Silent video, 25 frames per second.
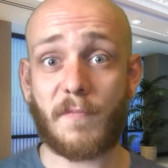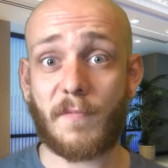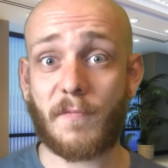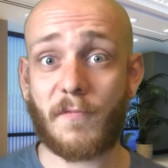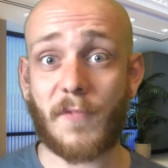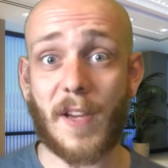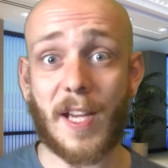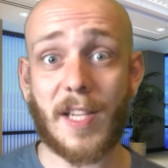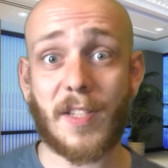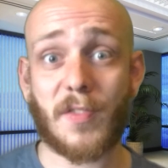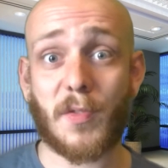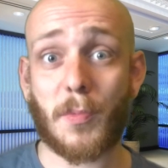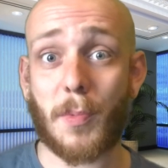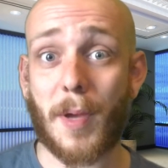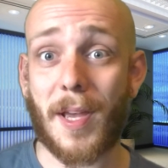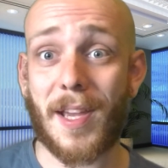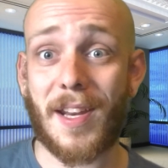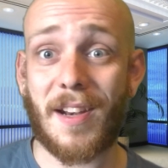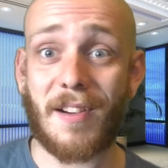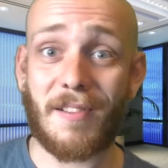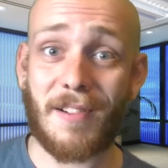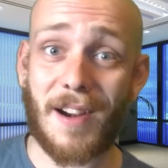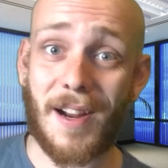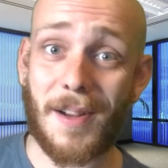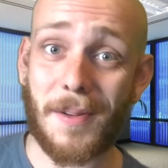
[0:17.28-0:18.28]
Thanks for
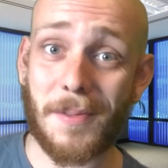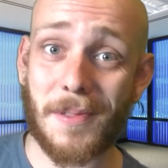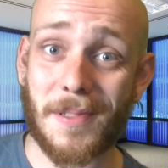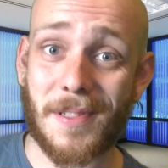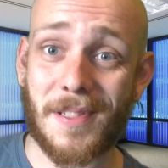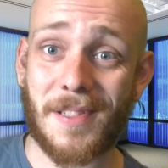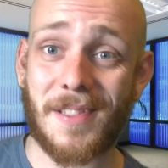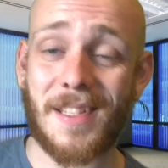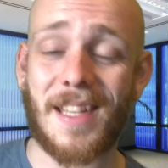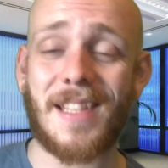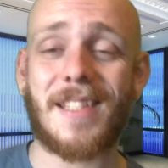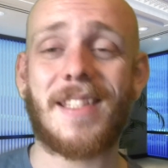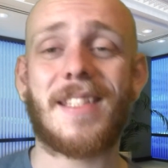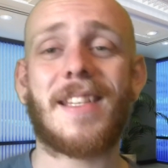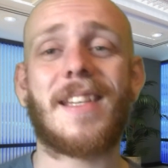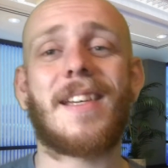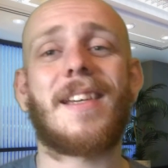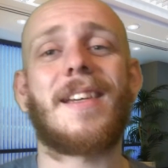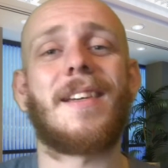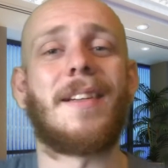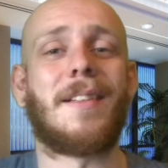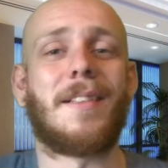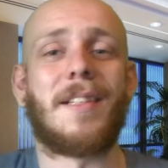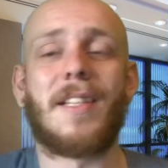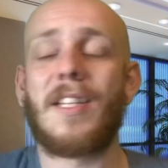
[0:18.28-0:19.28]
waiting around. That's
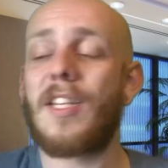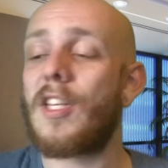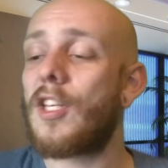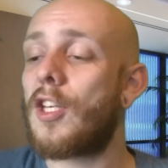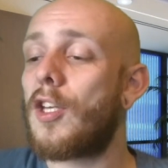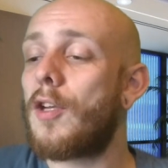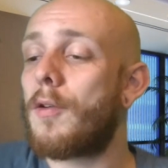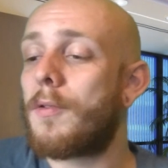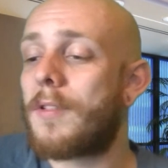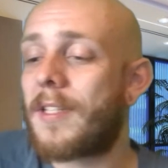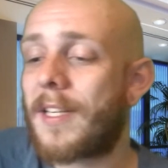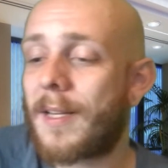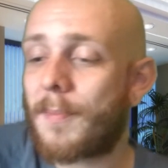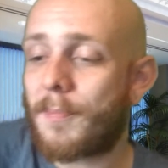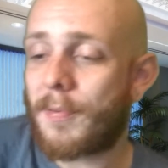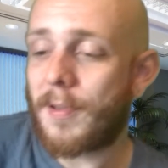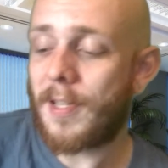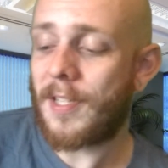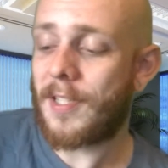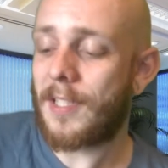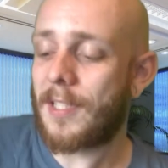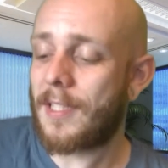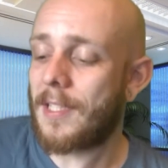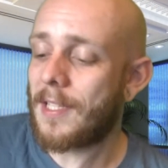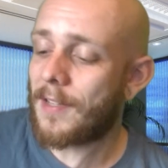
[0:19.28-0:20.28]
hugely
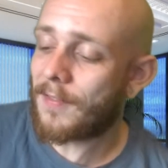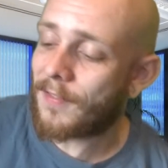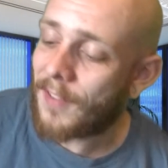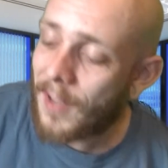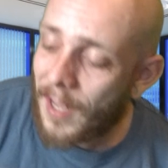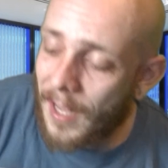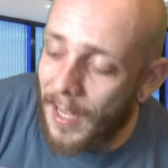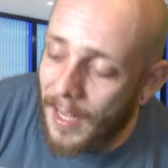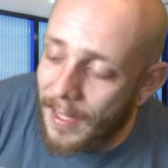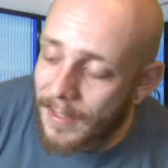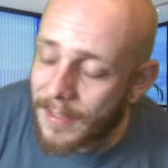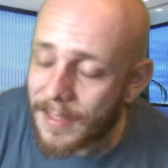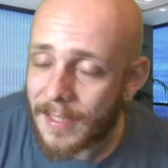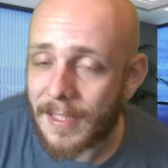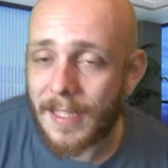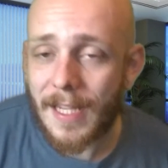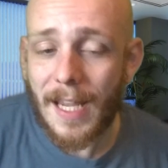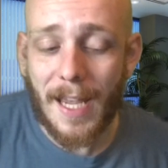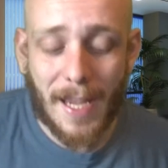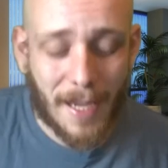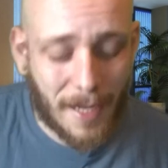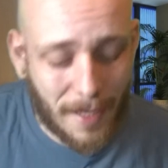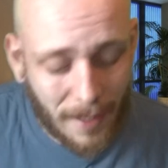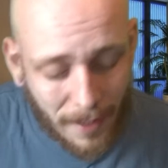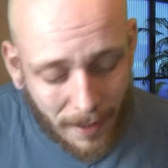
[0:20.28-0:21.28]
appreciative. And
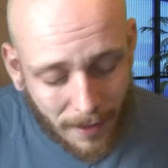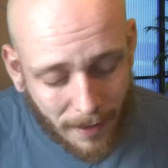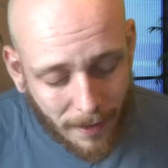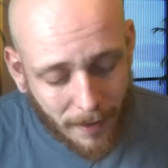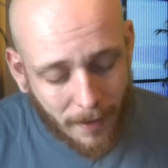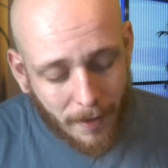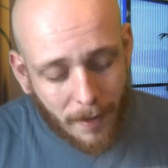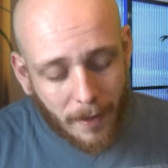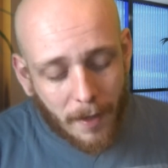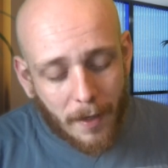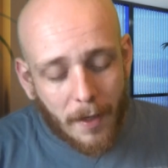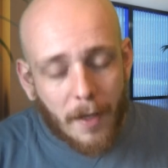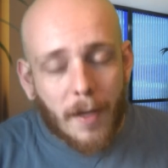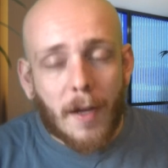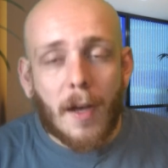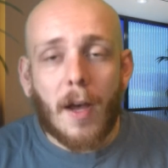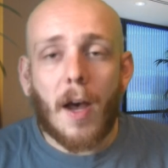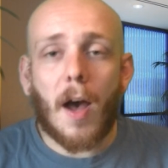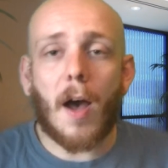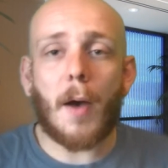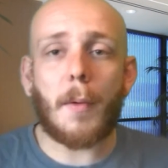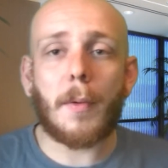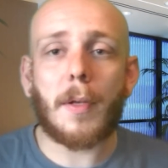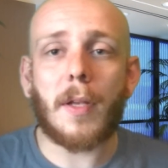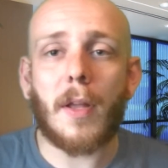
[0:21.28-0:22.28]
today,
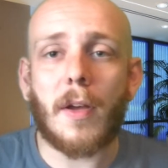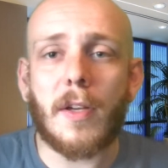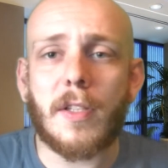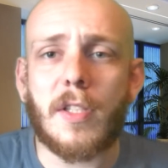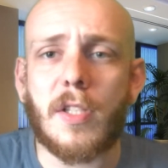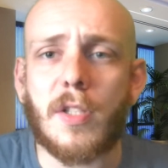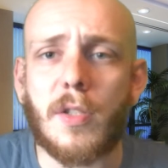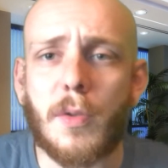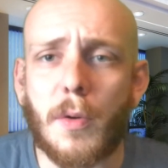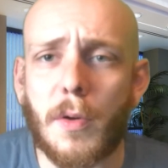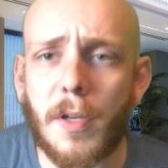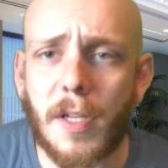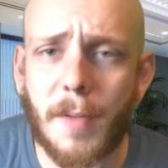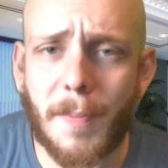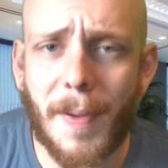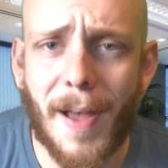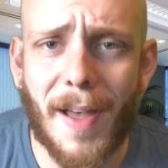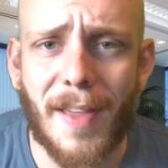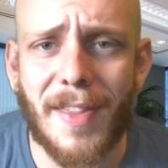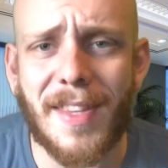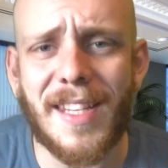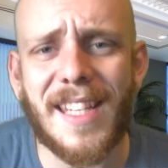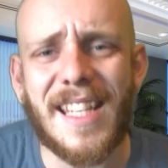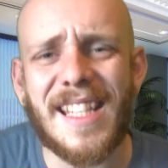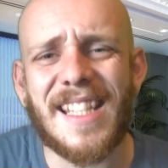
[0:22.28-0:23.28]
I would like to talk
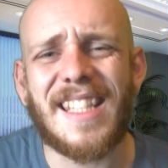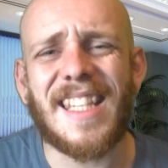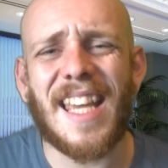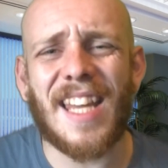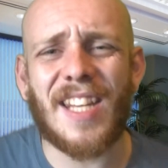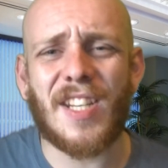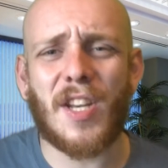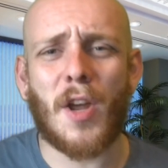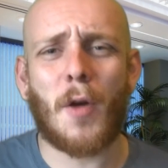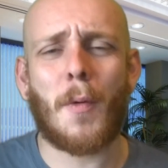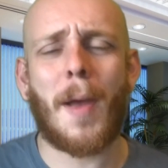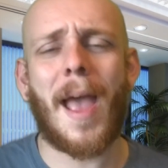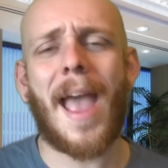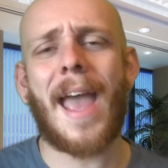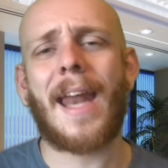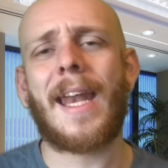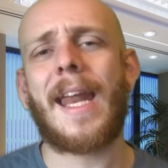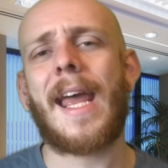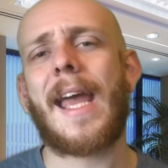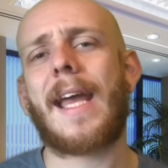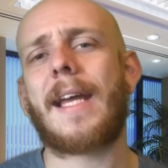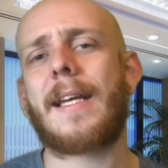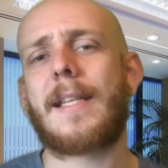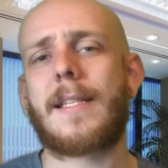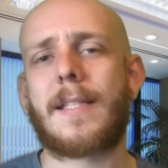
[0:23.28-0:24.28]
about the Nintendo
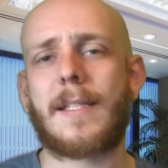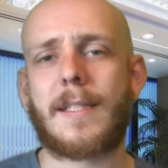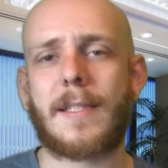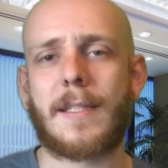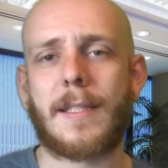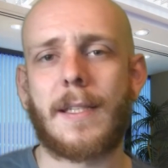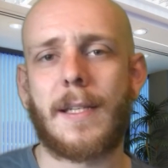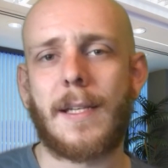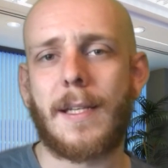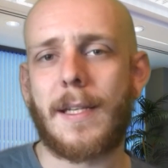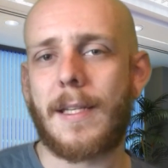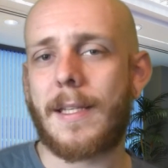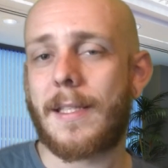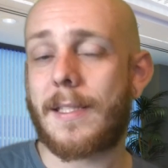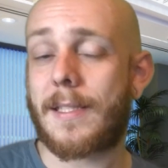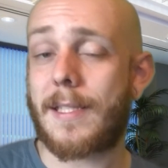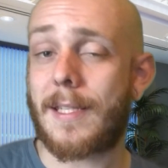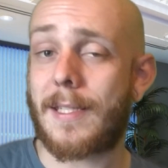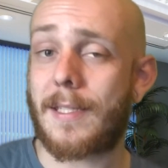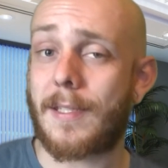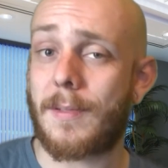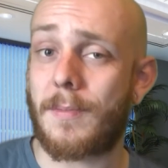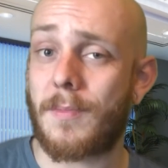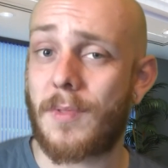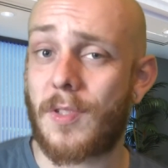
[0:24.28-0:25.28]
NX.
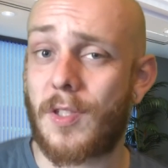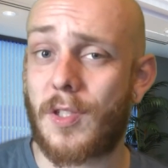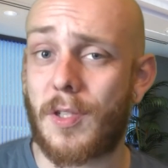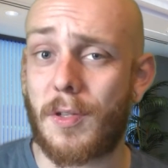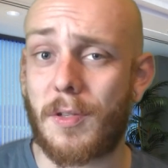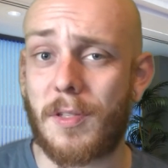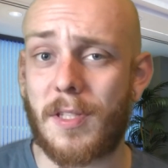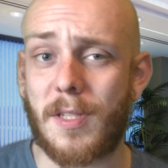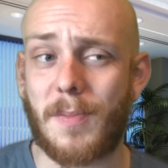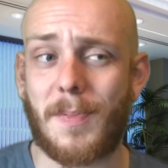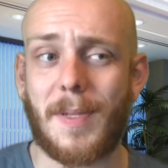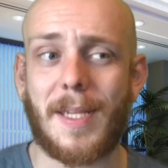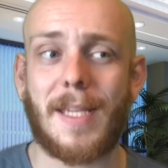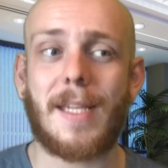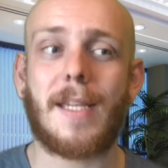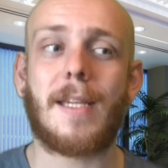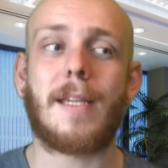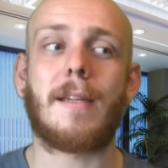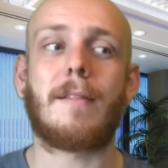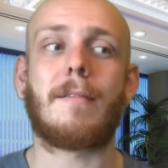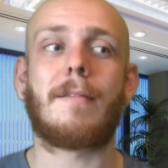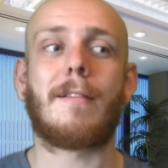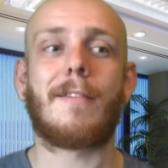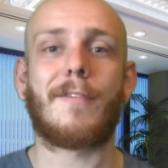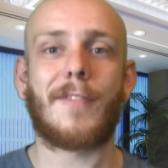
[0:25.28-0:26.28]
System is due to
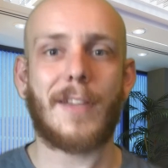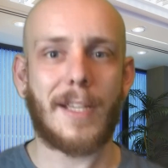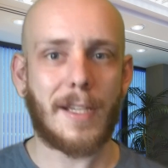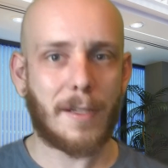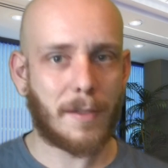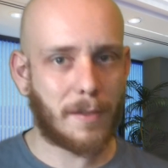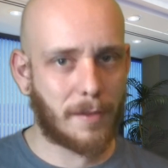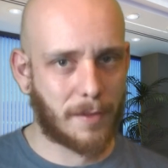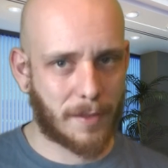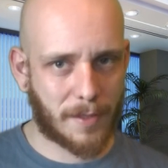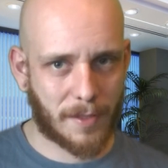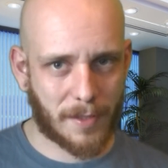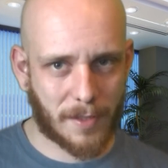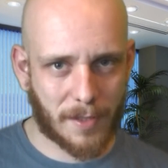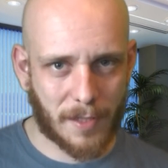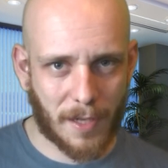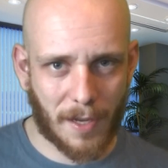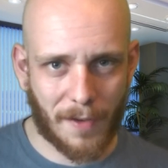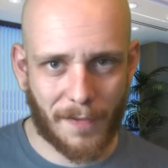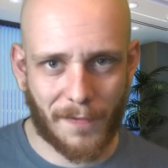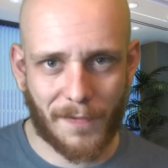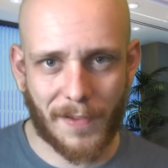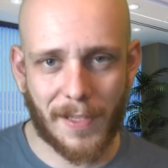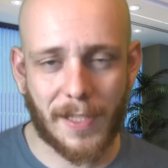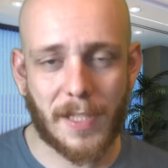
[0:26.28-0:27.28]
be revealed and
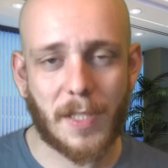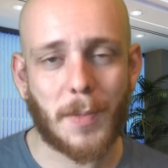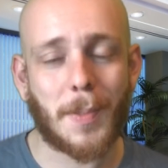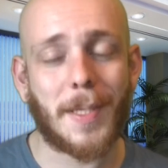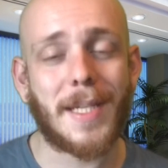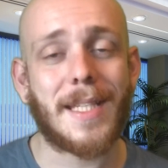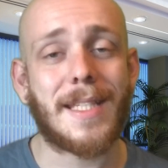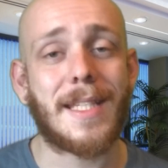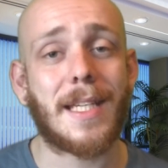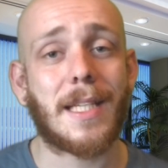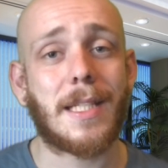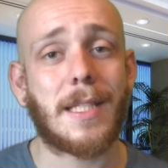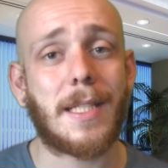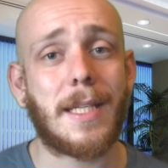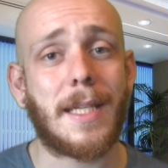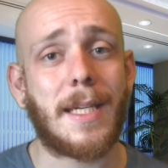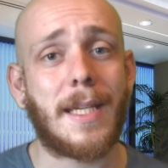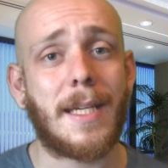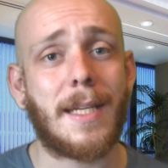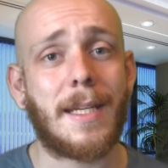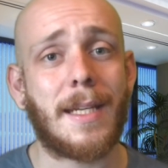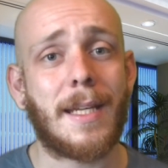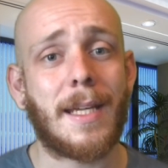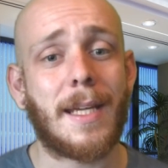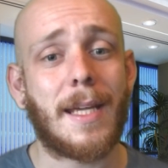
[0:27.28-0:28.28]
stuff in
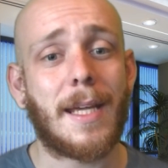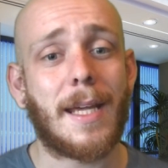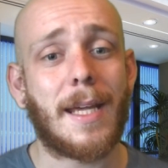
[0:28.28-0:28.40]
2016,